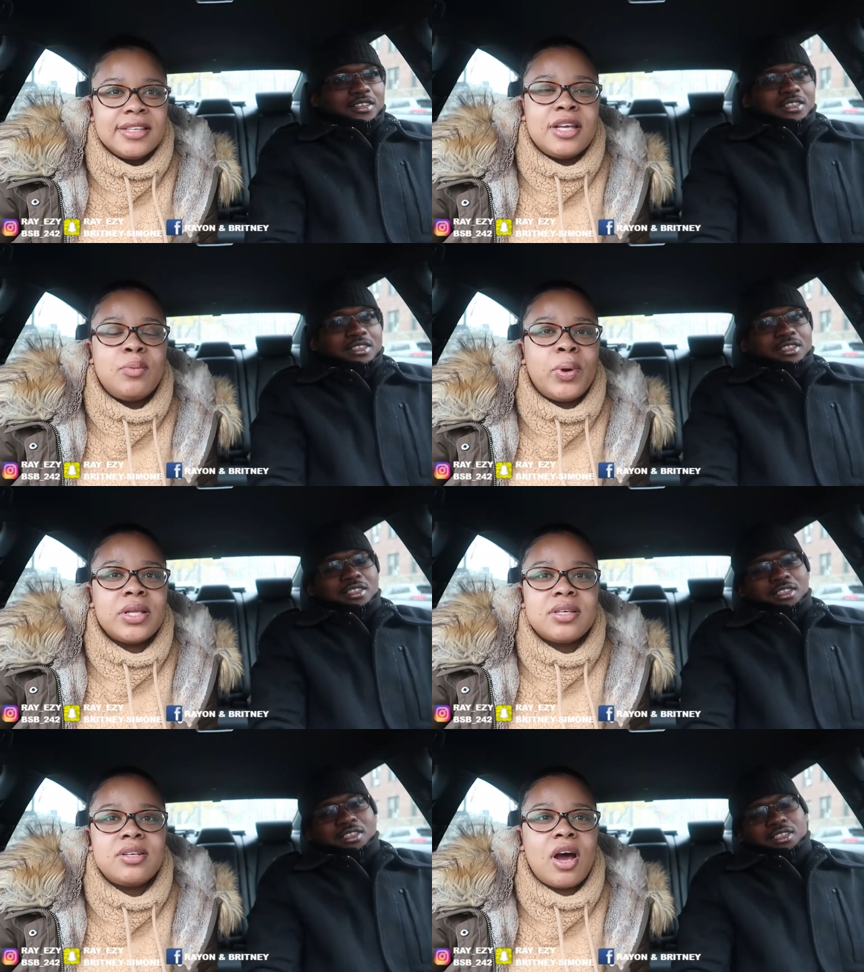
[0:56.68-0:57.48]
Speaker 1: Did
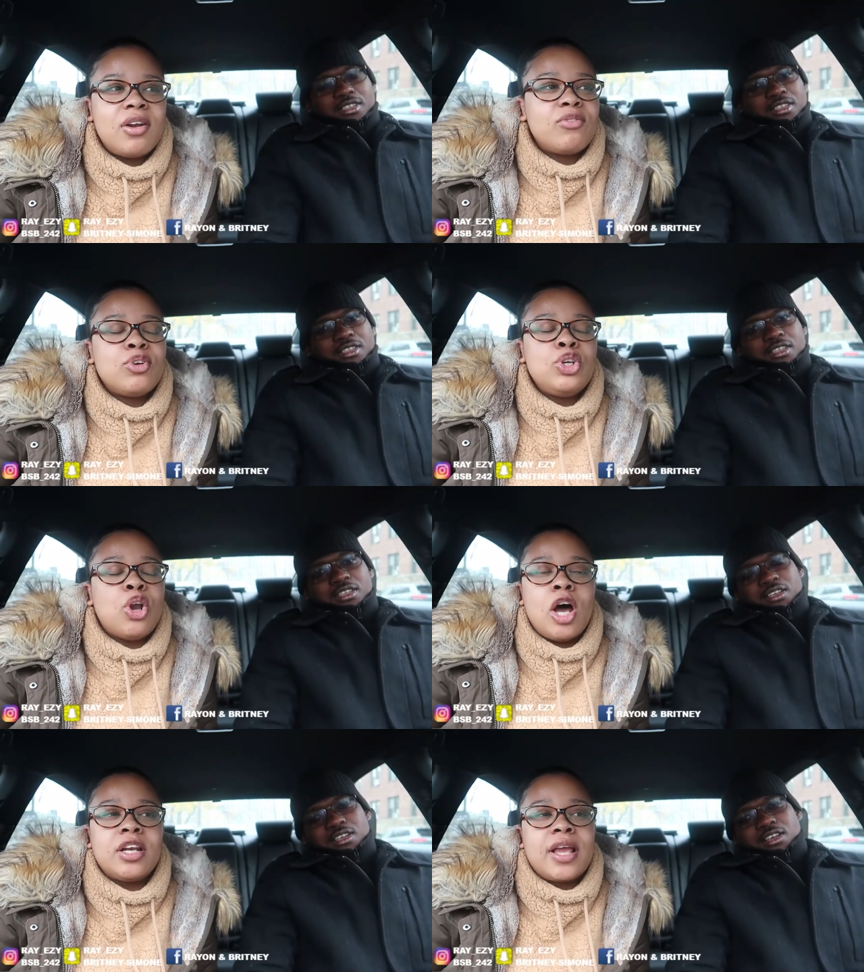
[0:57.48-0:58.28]
winter
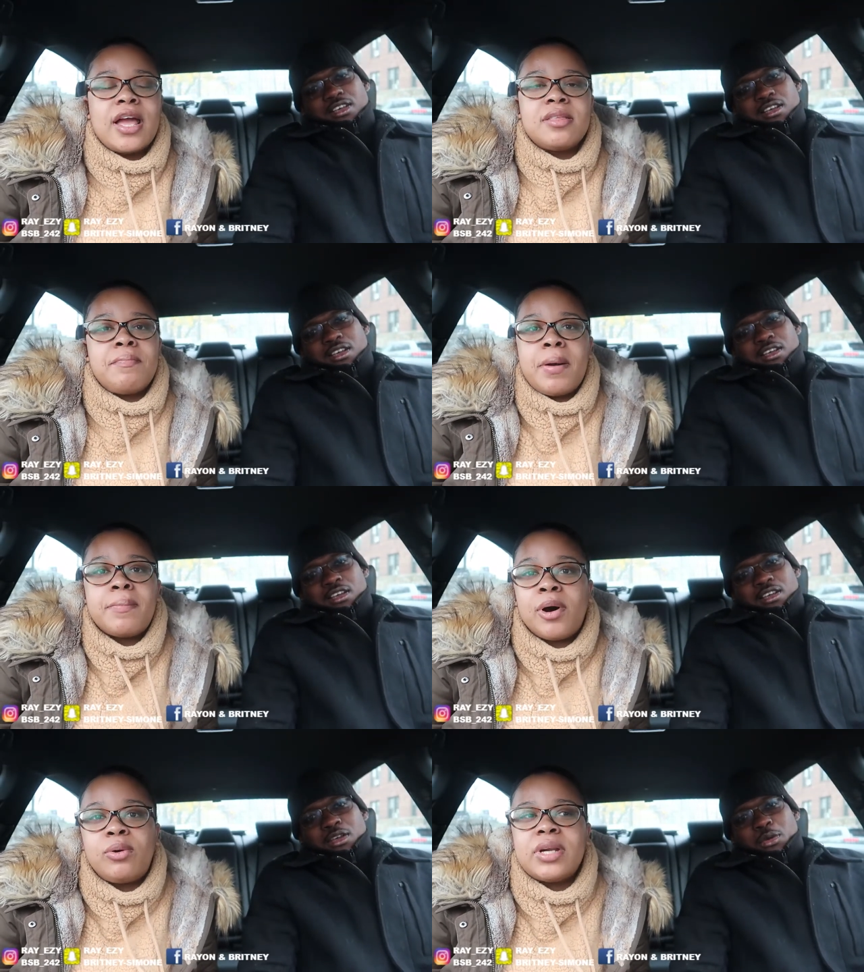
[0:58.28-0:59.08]
not get the
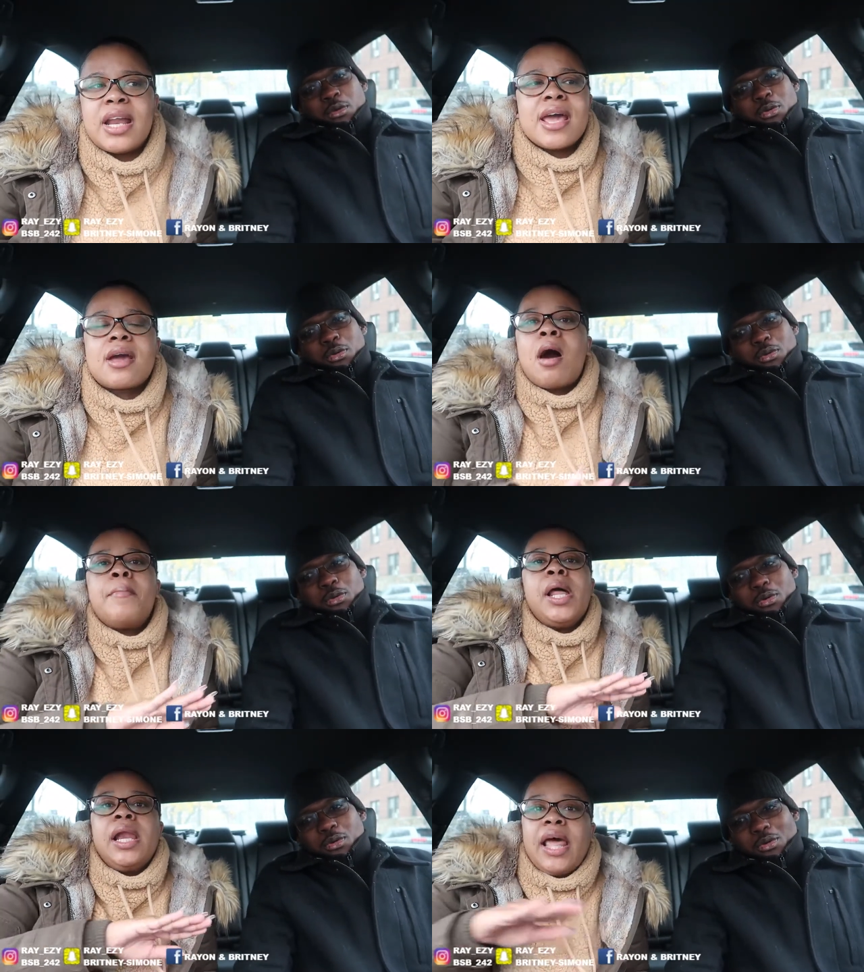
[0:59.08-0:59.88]
memo that they
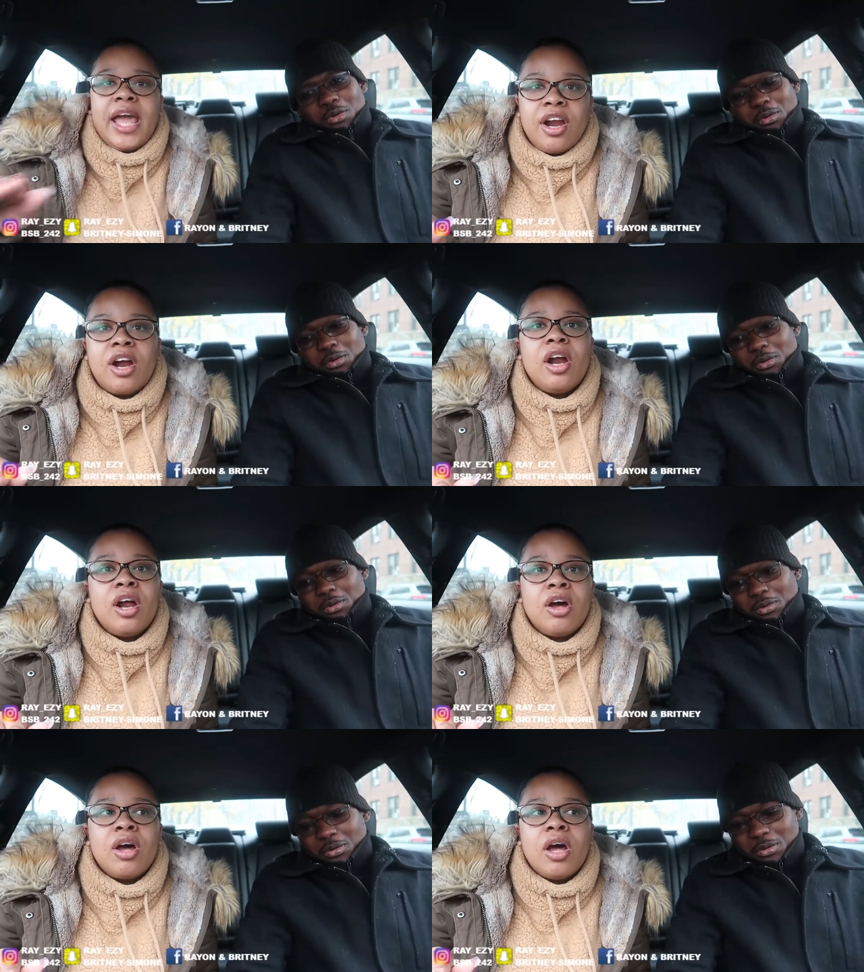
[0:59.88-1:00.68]
come later?
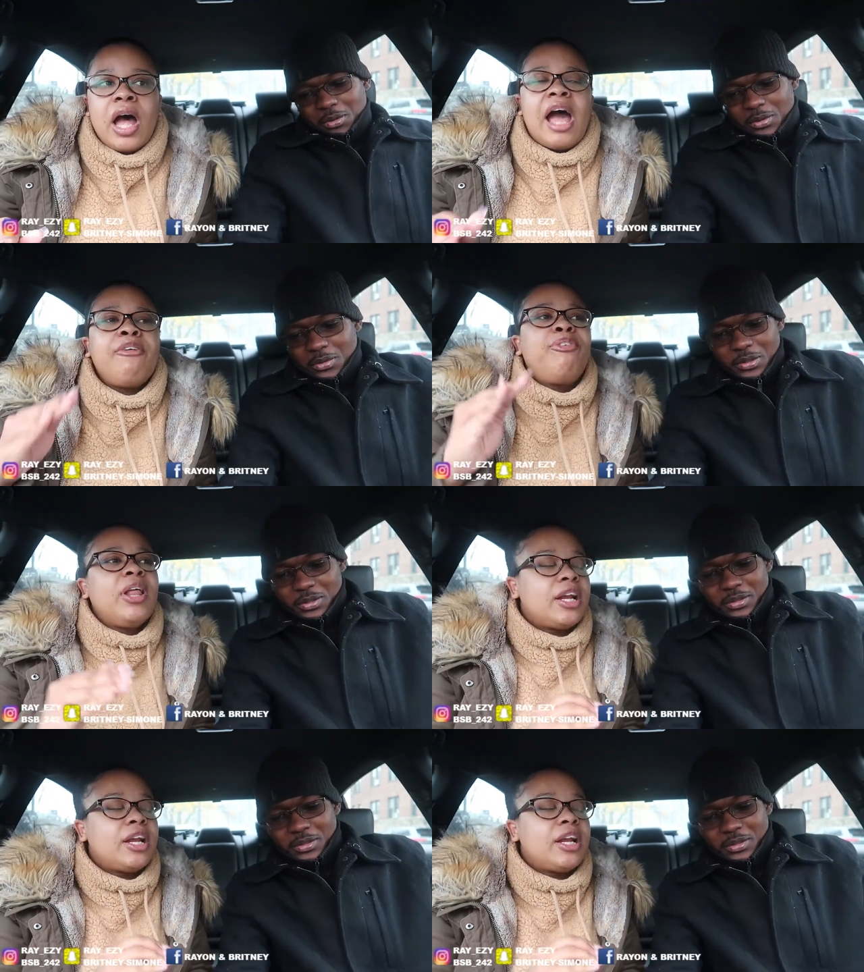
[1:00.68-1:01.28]
I feel